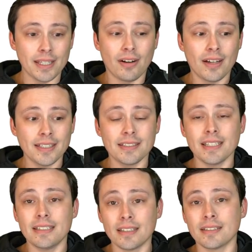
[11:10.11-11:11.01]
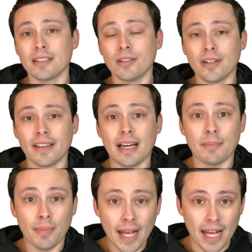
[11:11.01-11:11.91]
It honestly doesn't look
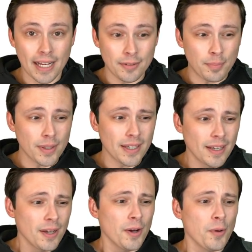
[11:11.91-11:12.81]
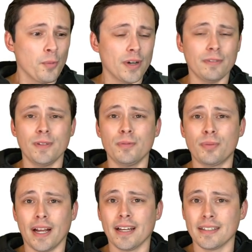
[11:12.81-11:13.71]
that bad, but what if you
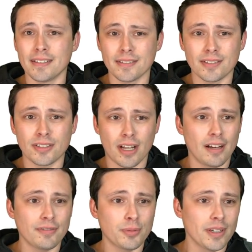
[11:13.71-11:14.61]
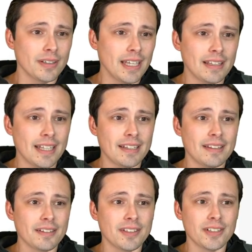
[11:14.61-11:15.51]
ran software like like
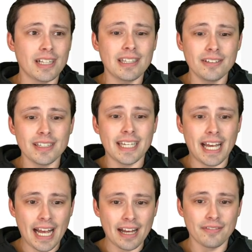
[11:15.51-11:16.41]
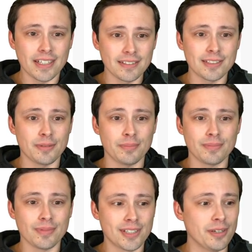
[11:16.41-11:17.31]
they're, they're clearly having some
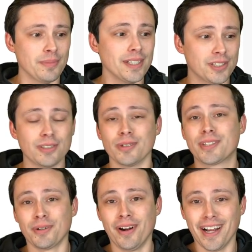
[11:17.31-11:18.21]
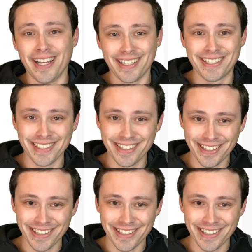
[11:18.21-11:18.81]
some issues right